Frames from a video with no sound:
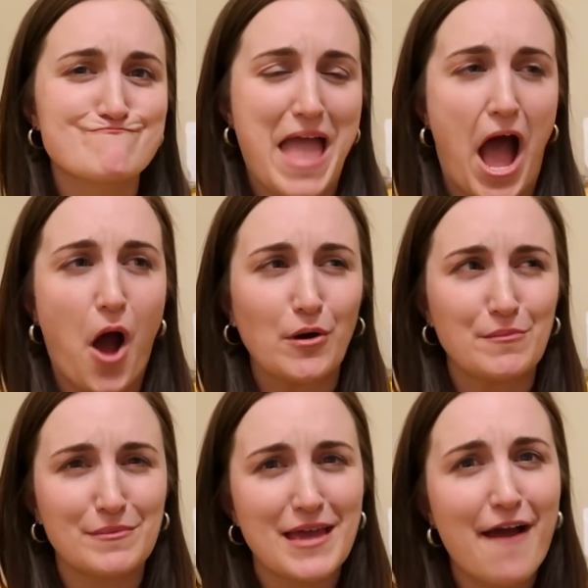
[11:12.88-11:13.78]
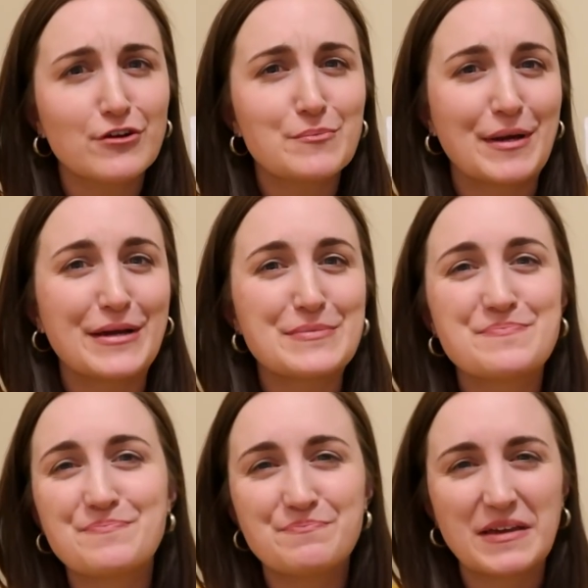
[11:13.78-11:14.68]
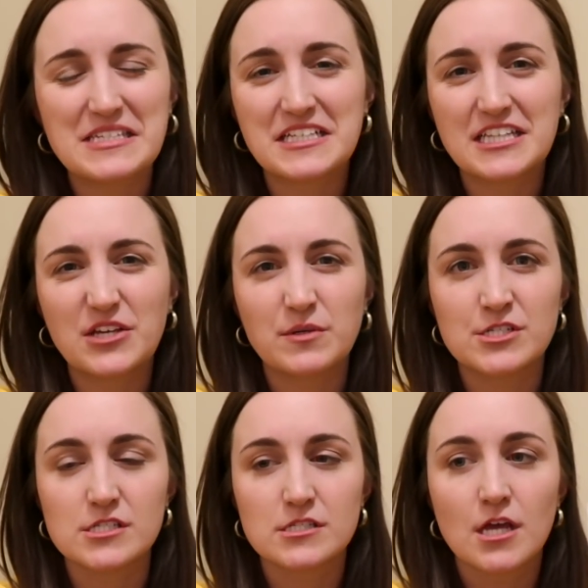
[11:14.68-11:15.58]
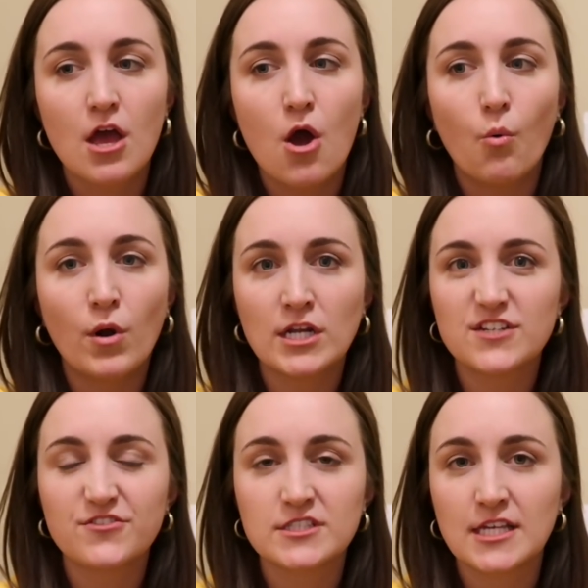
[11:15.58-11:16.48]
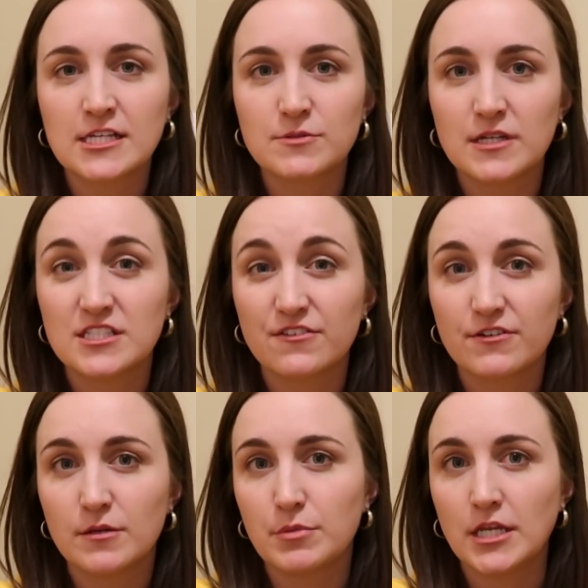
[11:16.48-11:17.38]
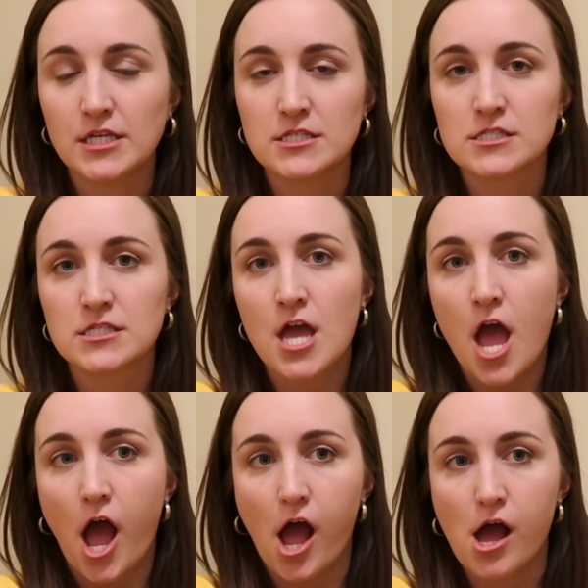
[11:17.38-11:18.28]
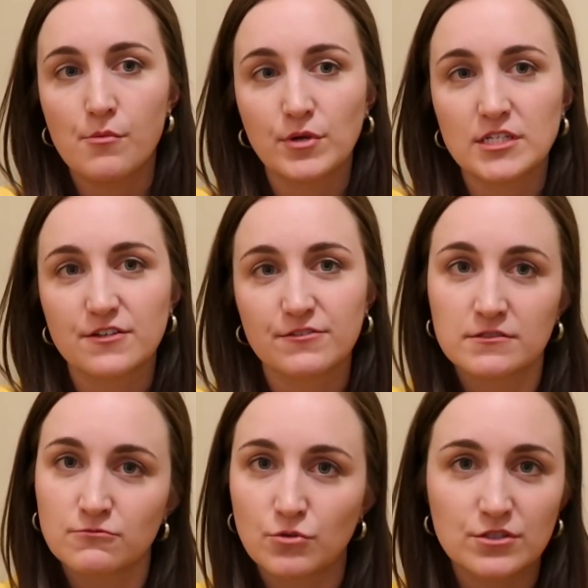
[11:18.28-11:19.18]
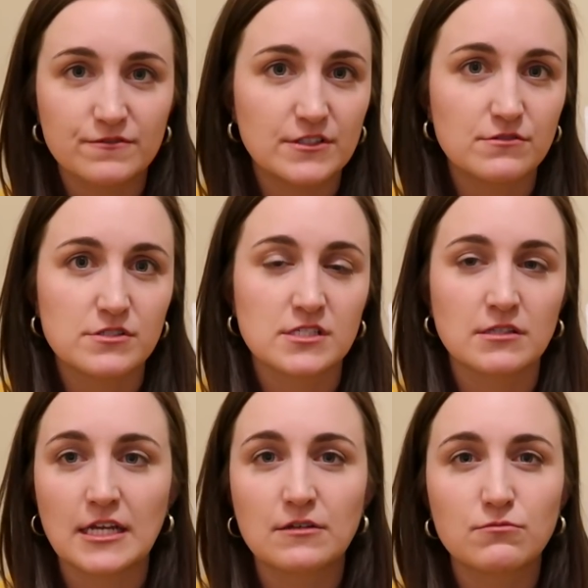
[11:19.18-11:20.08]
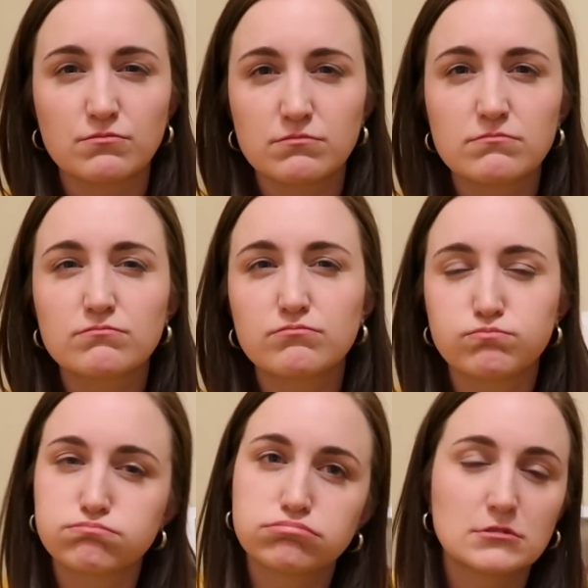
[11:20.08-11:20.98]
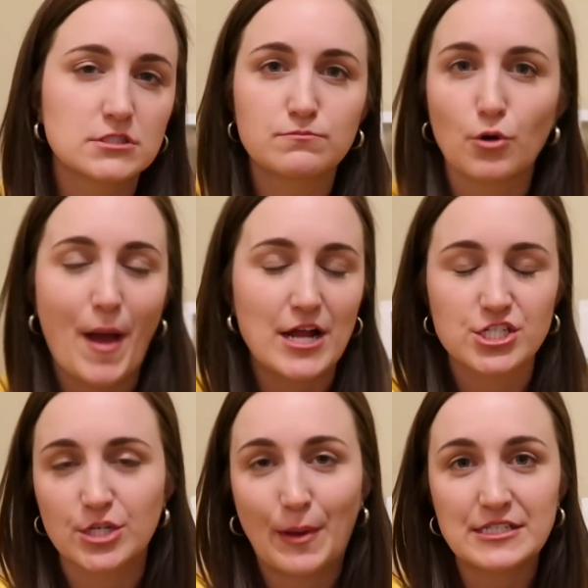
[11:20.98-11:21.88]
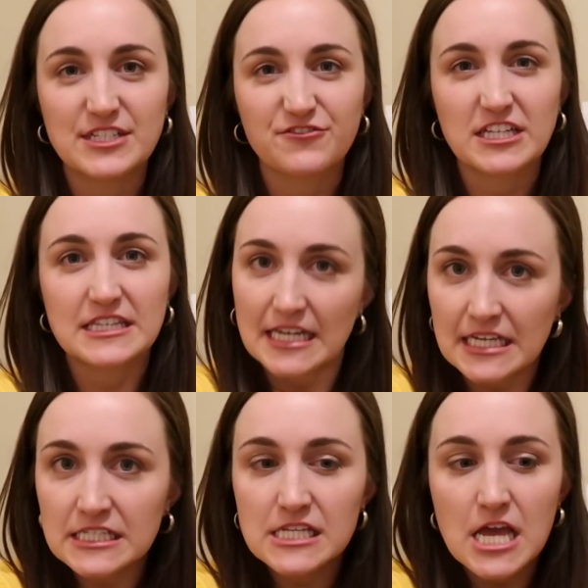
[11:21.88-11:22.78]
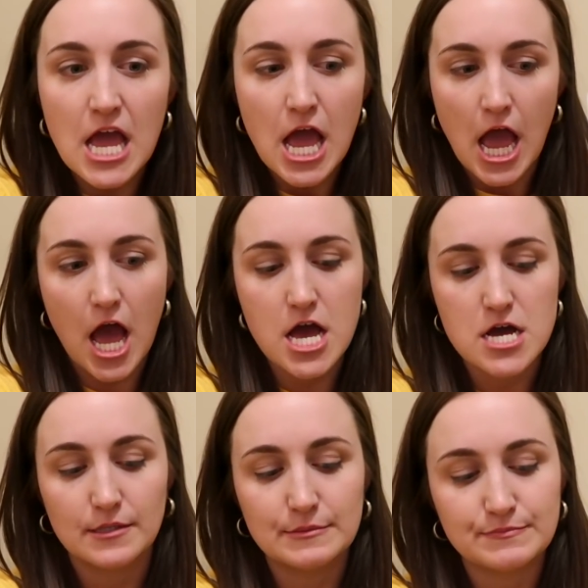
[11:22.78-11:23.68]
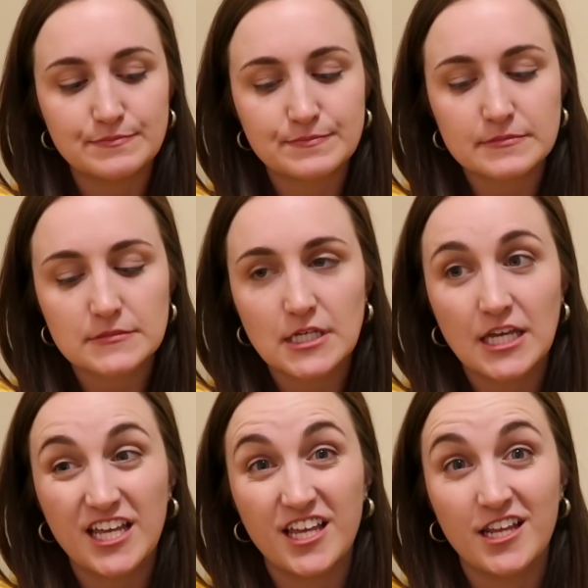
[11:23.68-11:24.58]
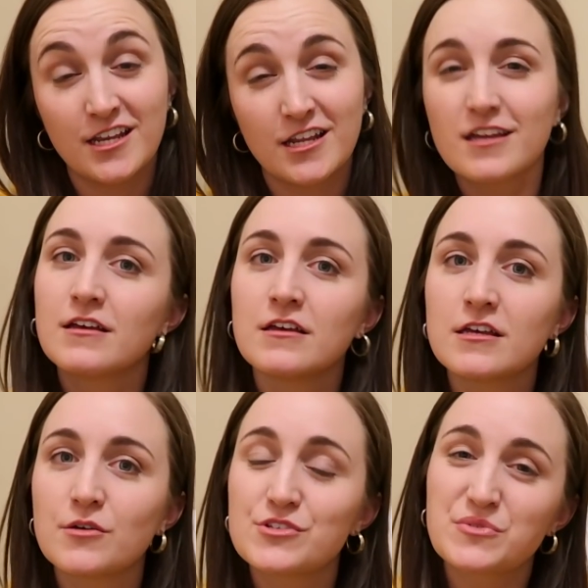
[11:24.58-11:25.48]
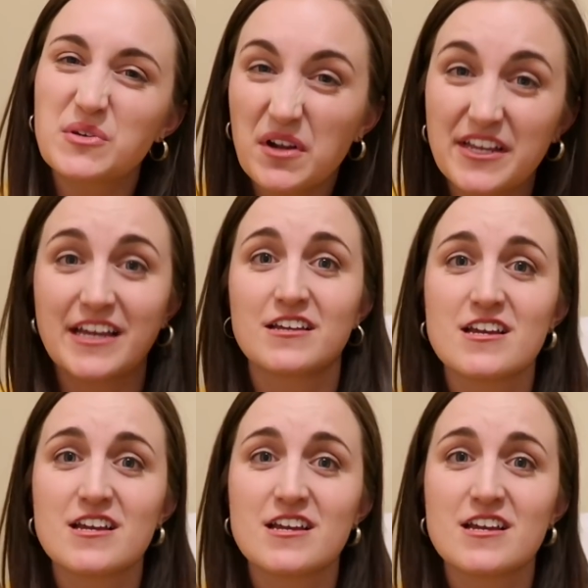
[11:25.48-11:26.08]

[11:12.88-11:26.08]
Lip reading: now or maybe ever, but basically we just wanted different things. We had different opinions, we had different worldviews, and like we're passionate about different things. And it wasn't really working.